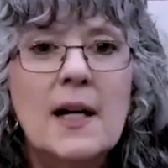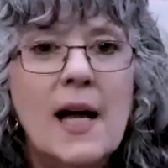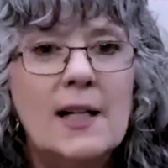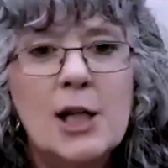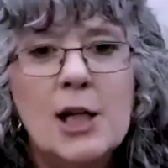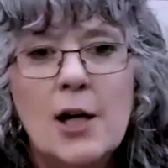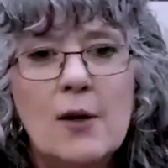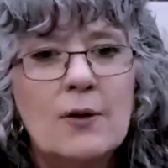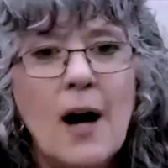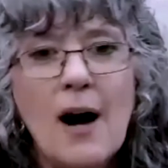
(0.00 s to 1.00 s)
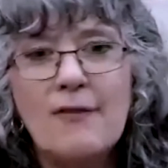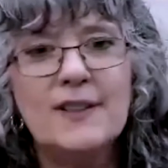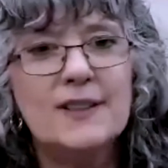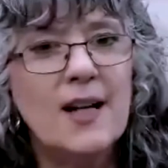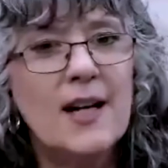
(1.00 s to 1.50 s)
And,
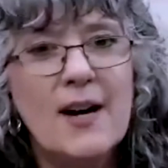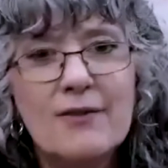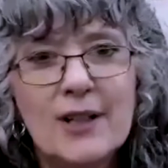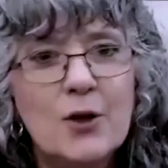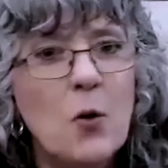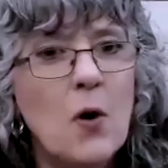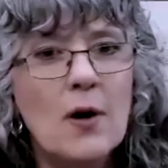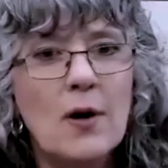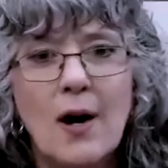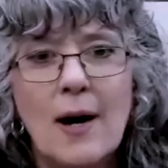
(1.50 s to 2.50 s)
coffee's on every corner.